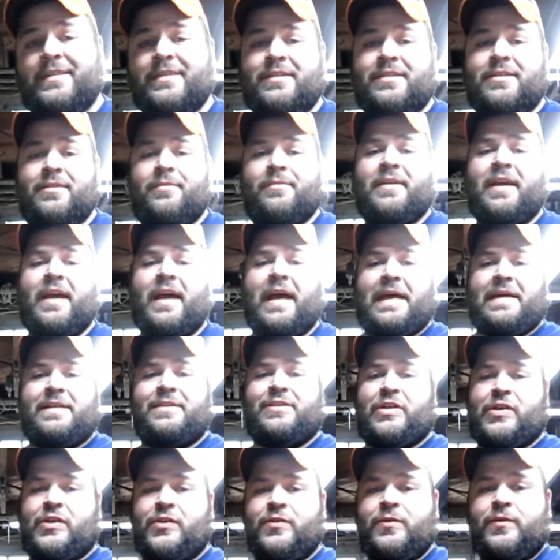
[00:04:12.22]
some guys
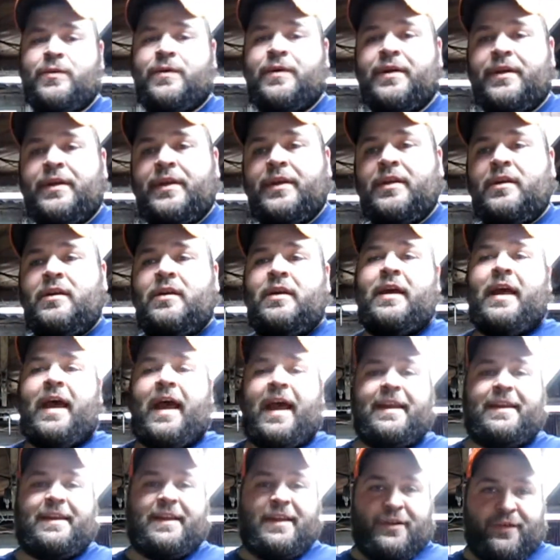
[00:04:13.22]
who
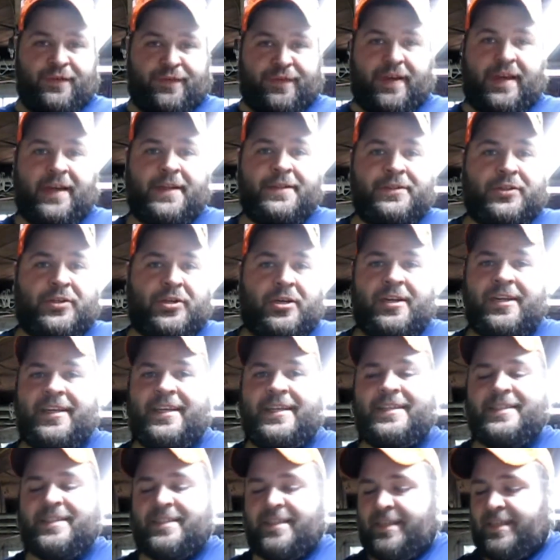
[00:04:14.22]
identify
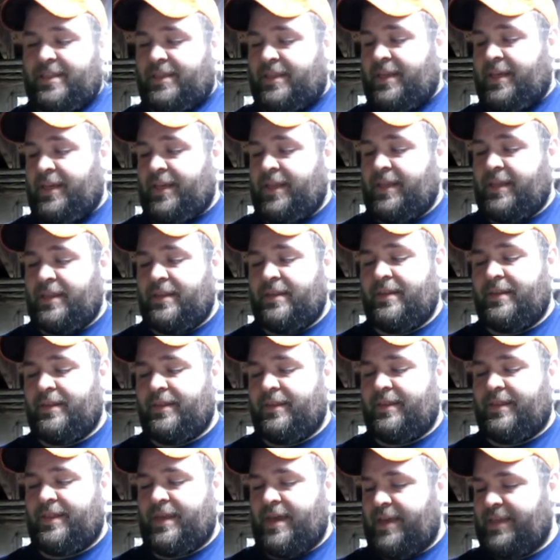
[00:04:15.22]
trees, and
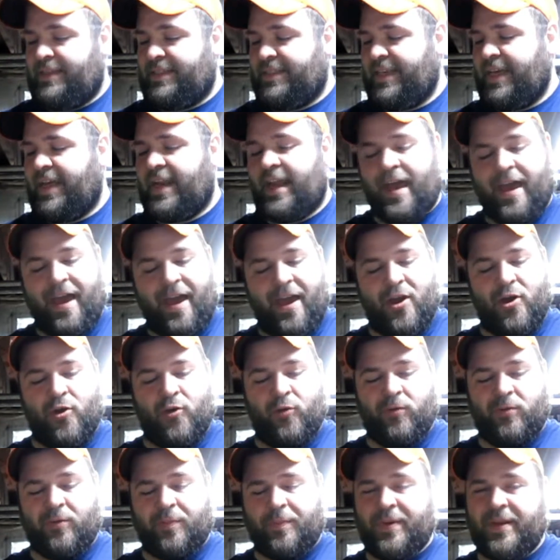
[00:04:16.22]
they said
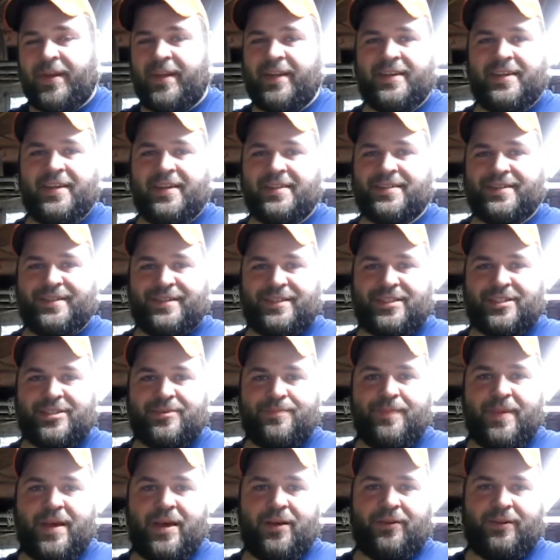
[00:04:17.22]
oak, but it doesn't
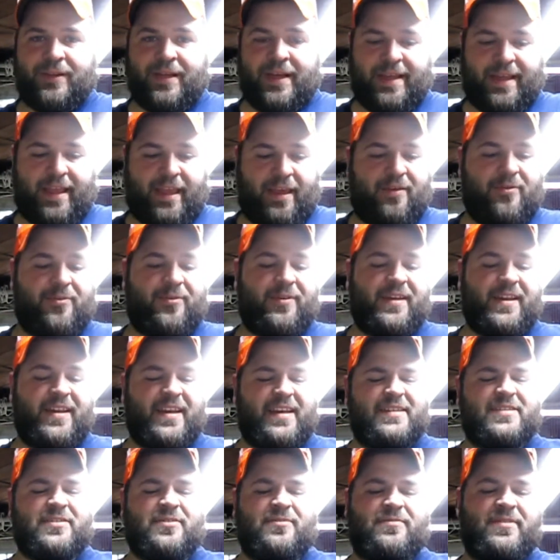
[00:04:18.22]
smell like oak. It
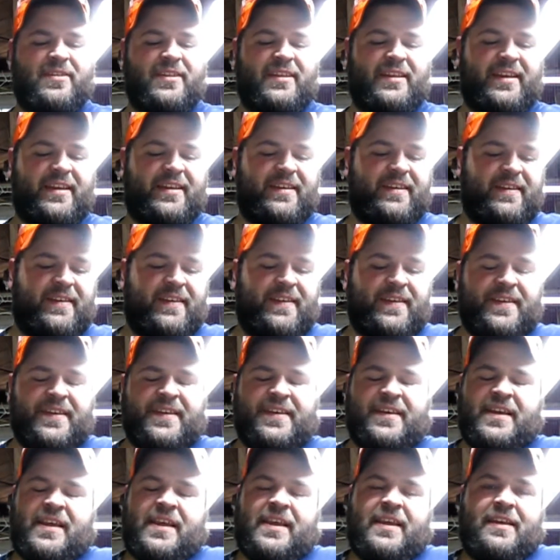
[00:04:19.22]
has a really
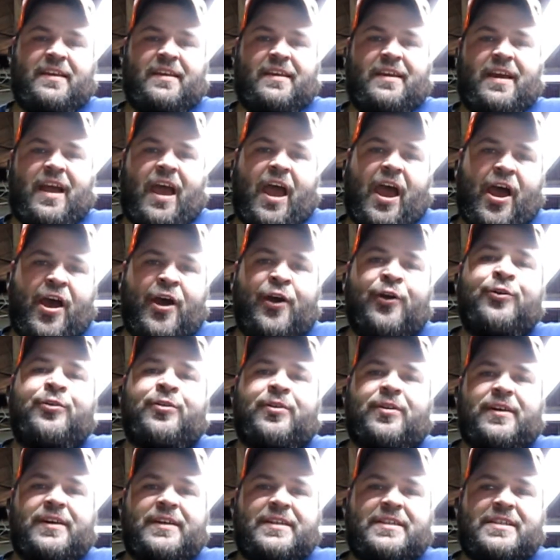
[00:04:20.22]

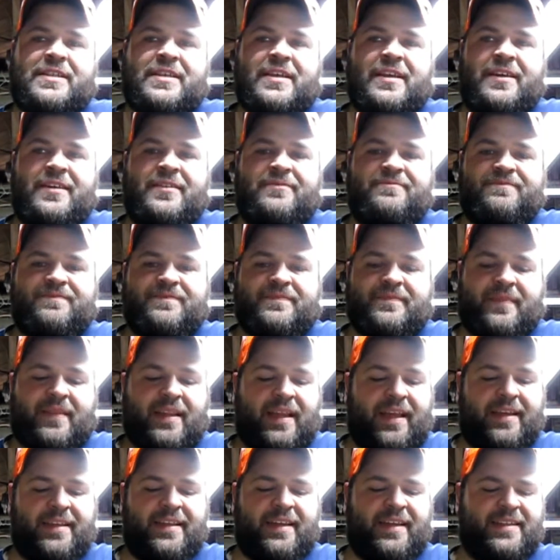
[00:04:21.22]
odorous,
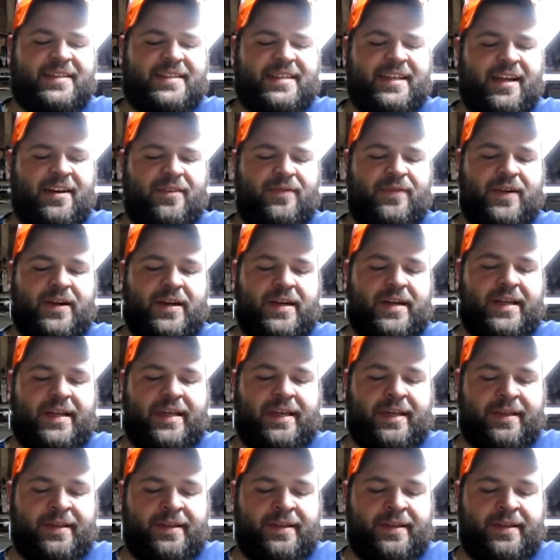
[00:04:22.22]
it's not a very